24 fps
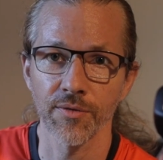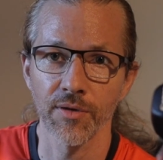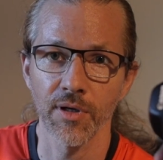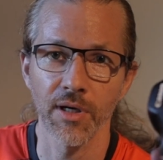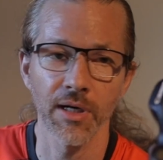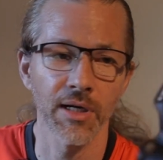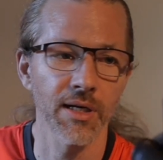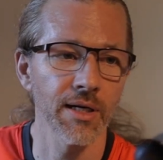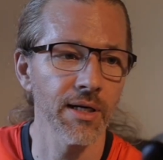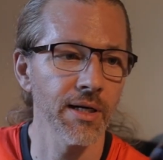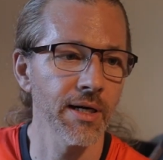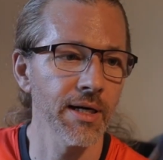
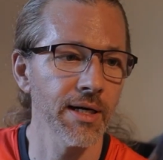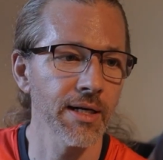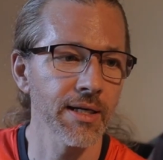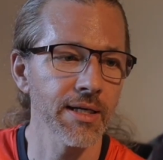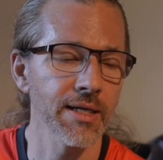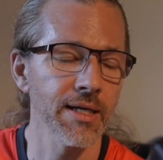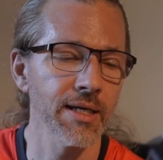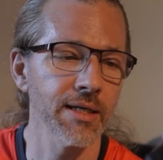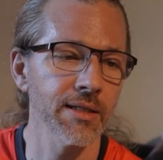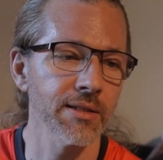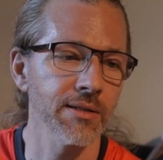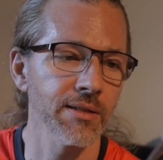
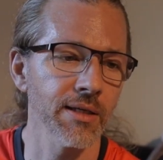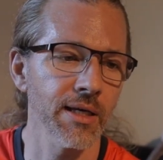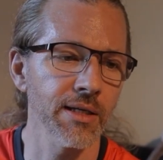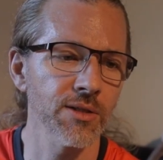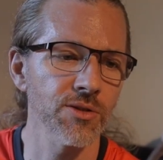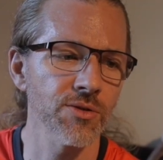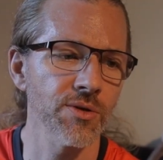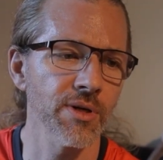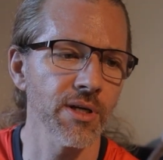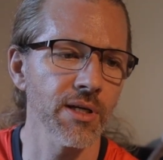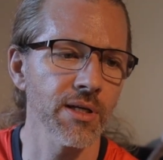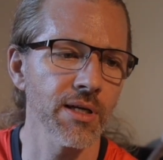
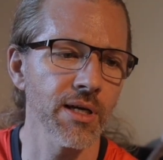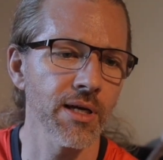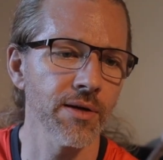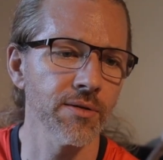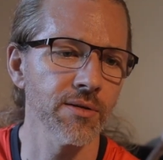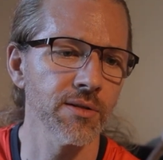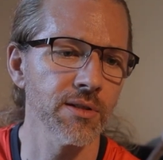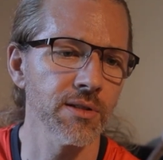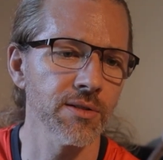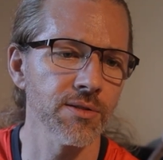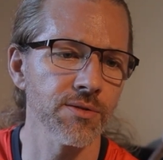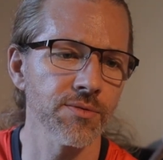I
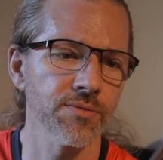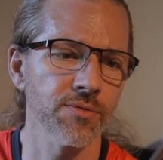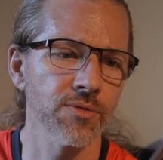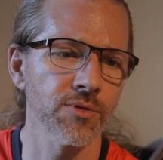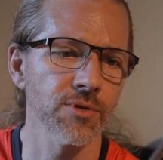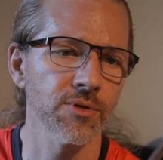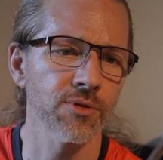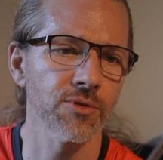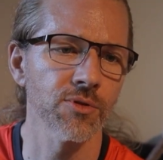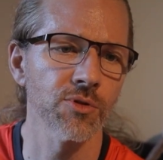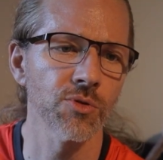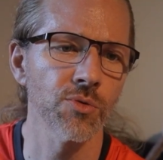had this
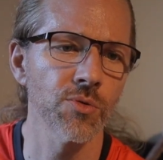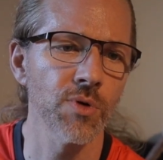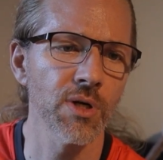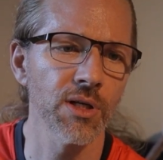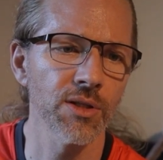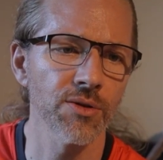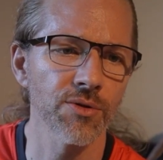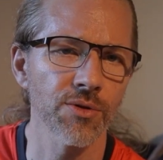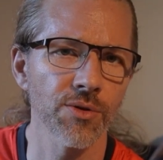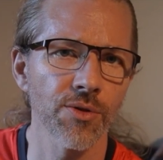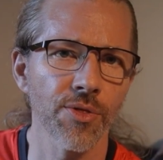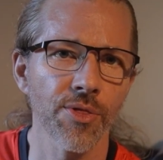for
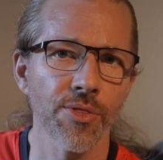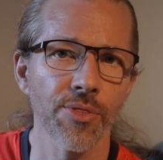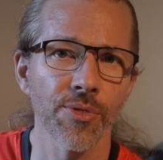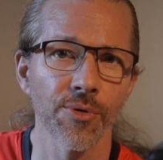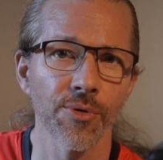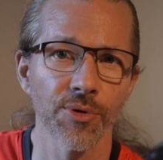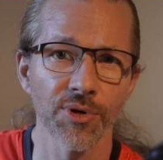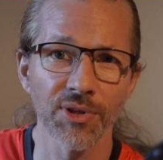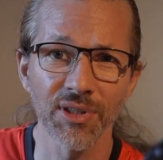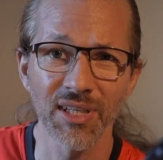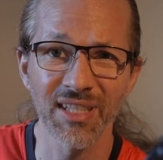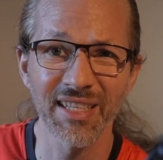
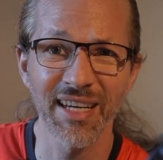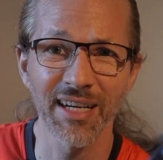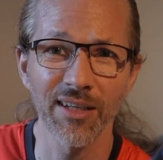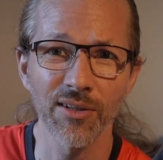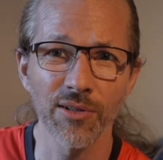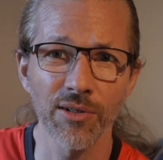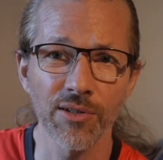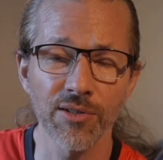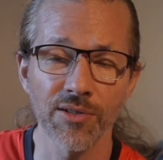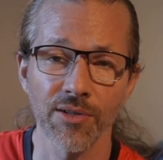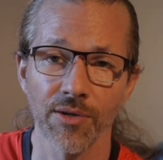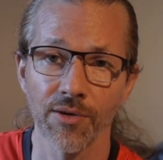
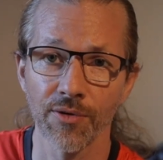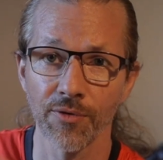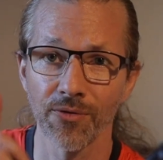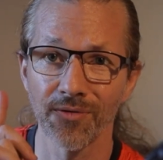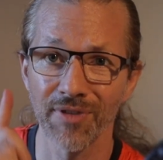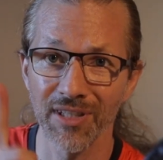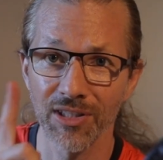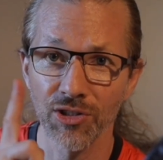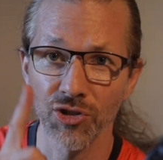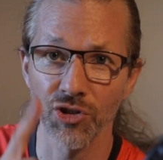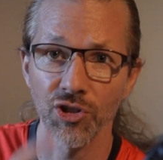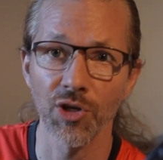$230
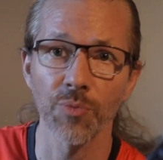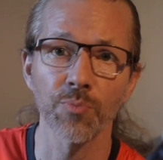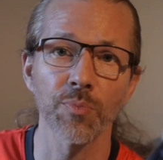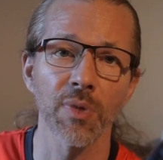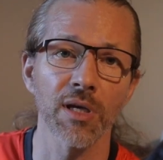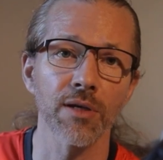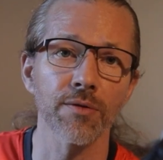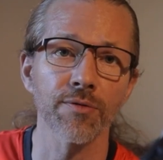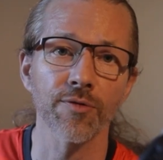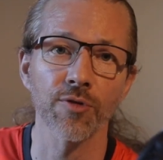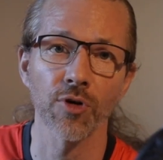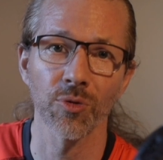with
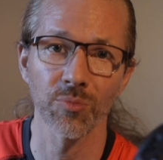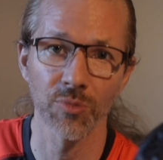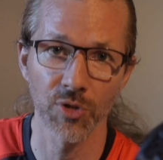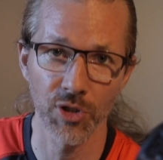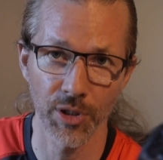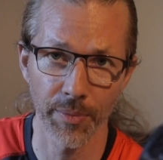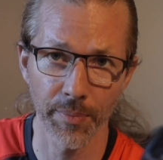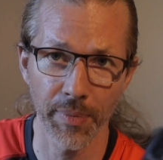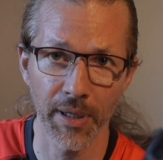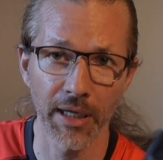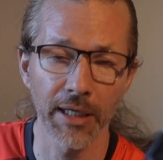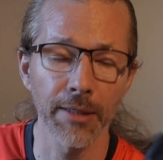shipping from
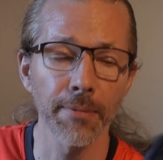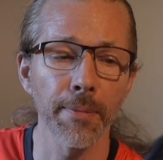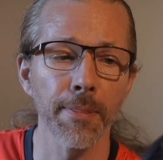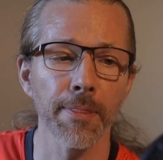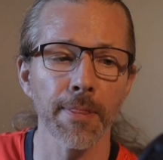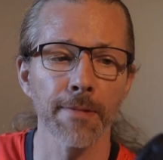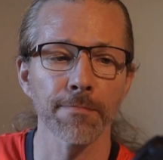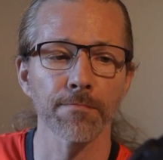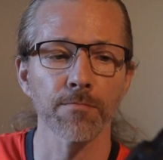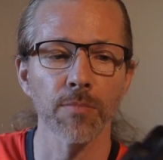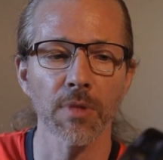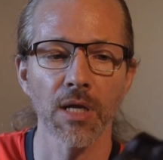Japan,
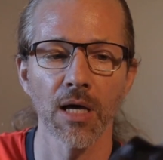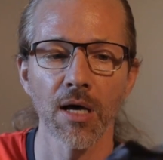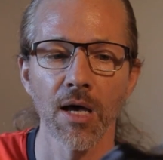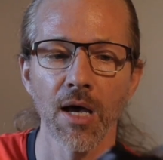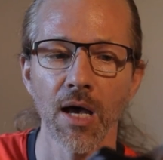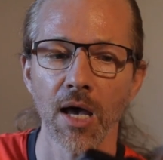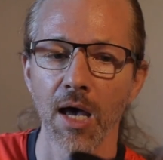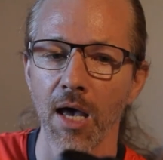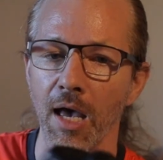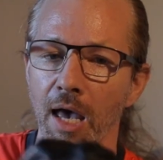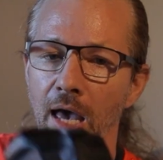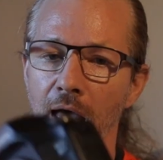
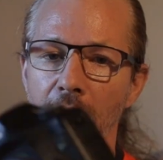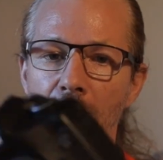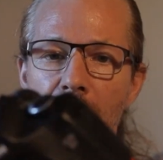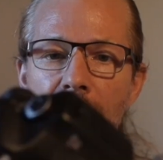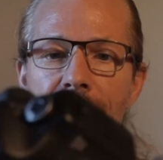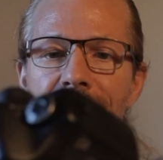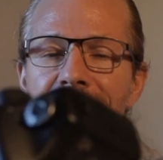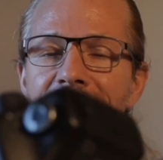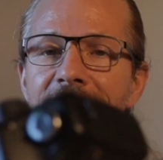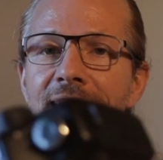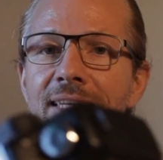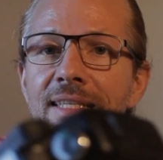
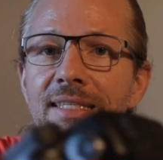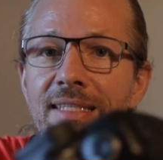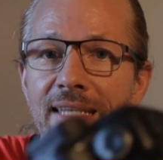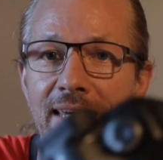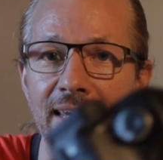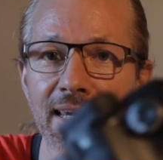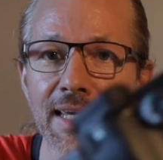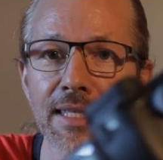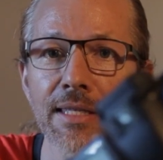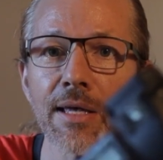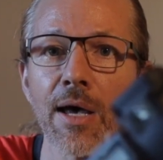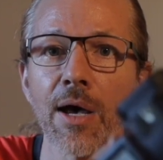and it's
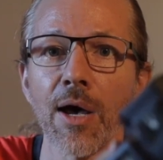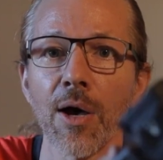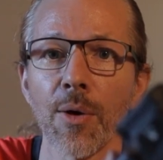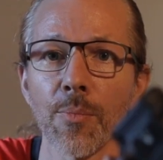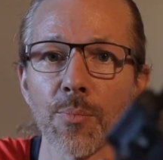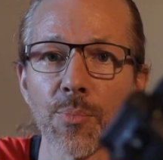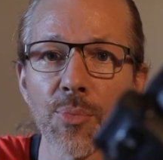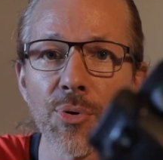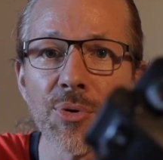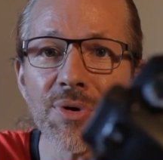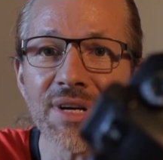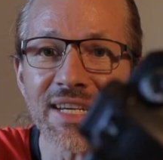in
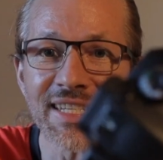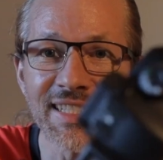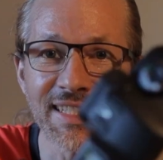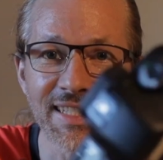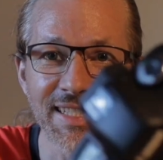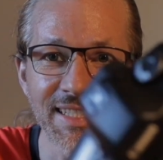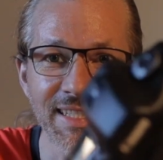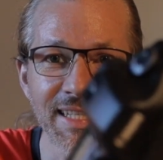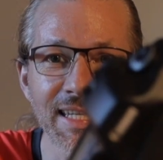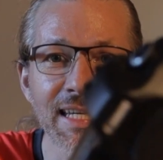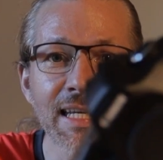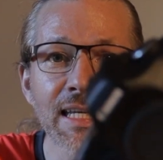
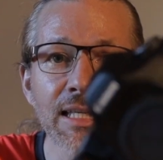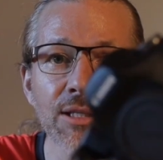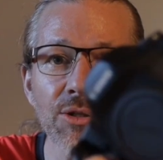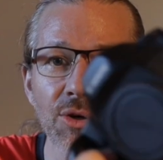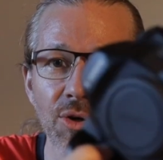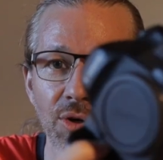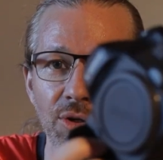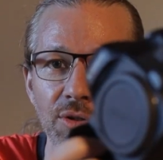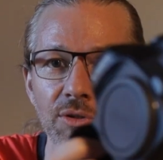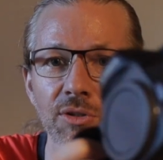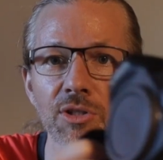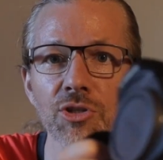pristine
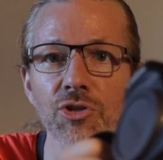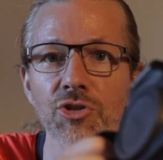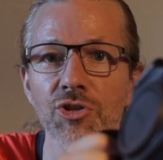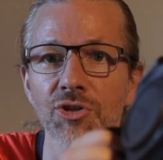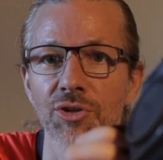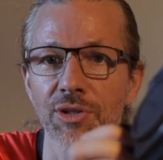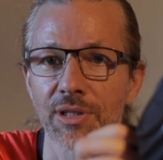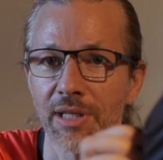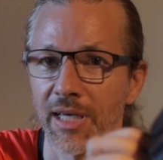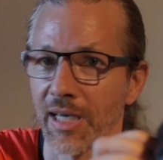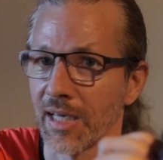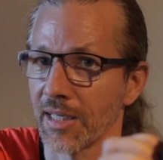
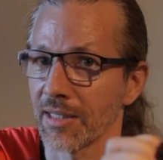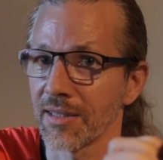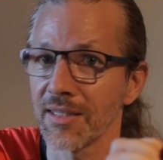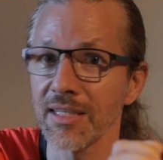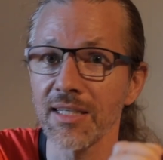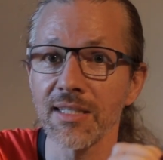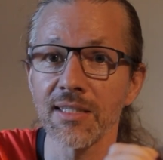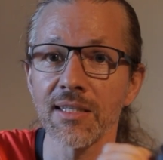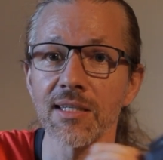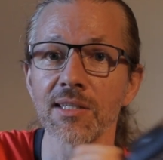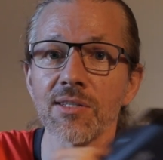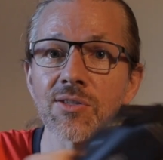condition, and
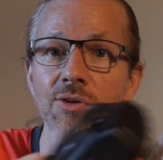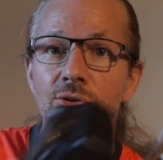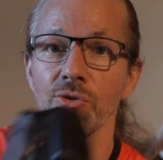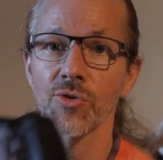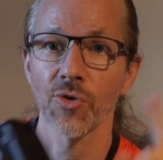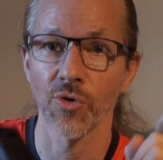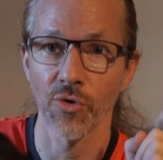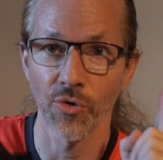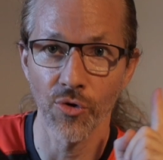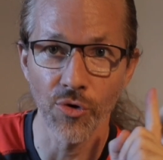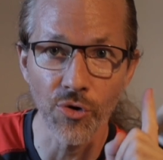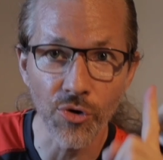this is an
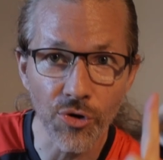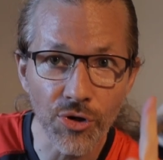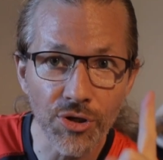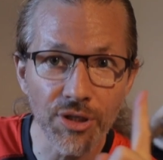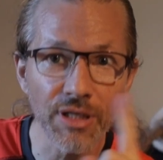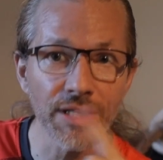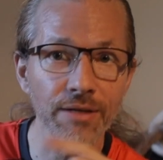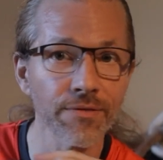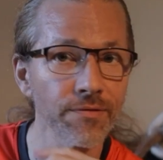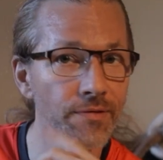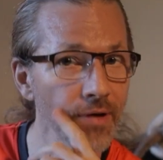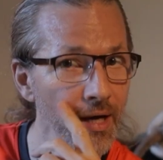
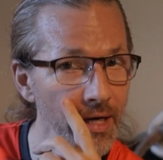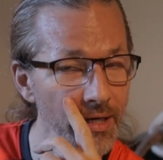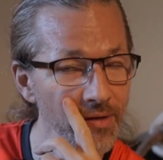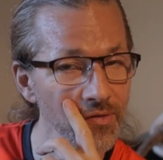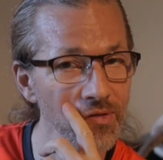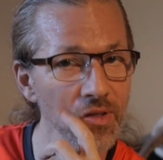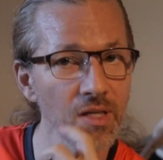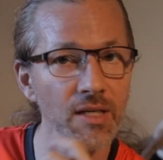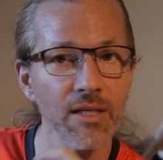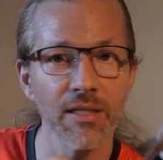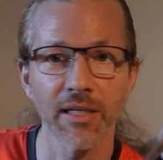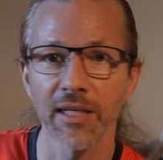early
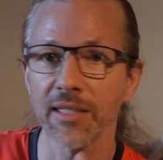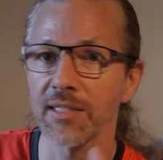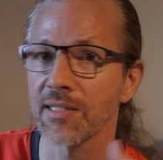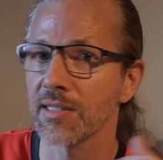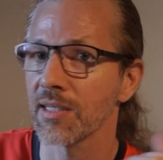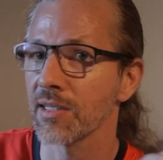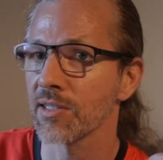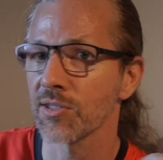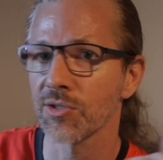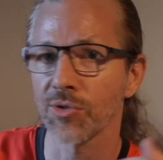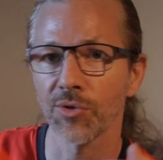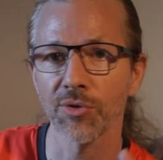5D
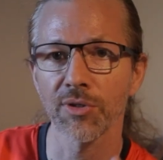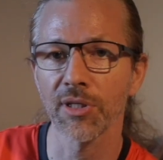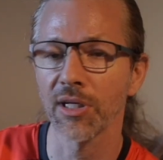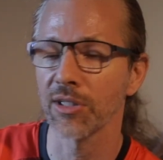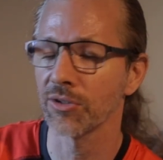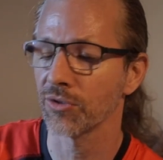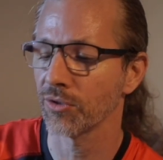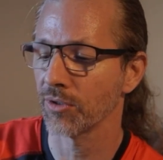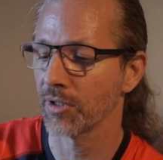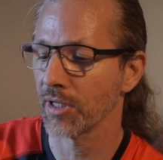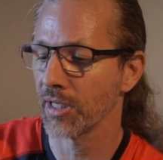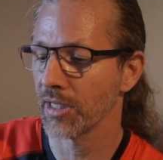Classic, so
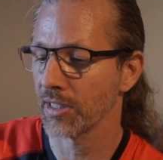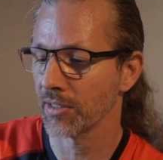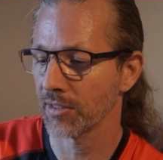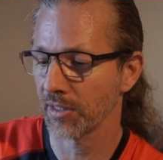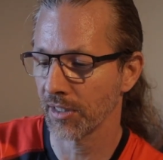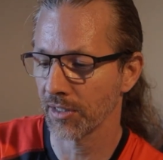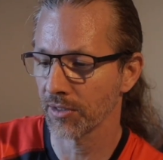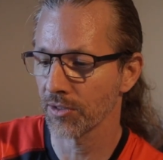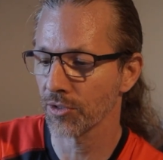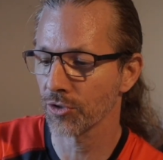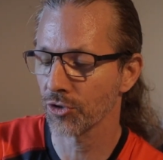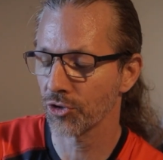not a late
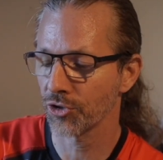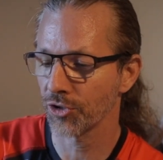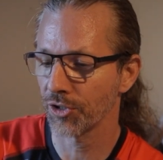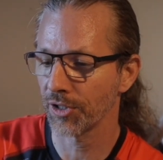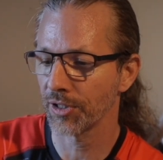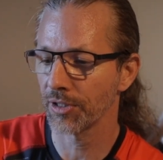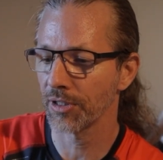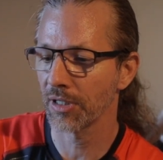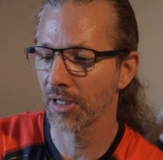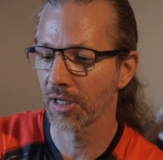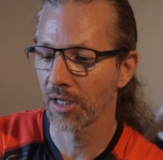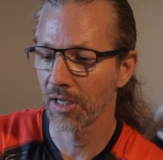
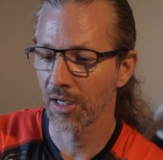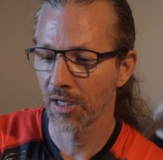edition.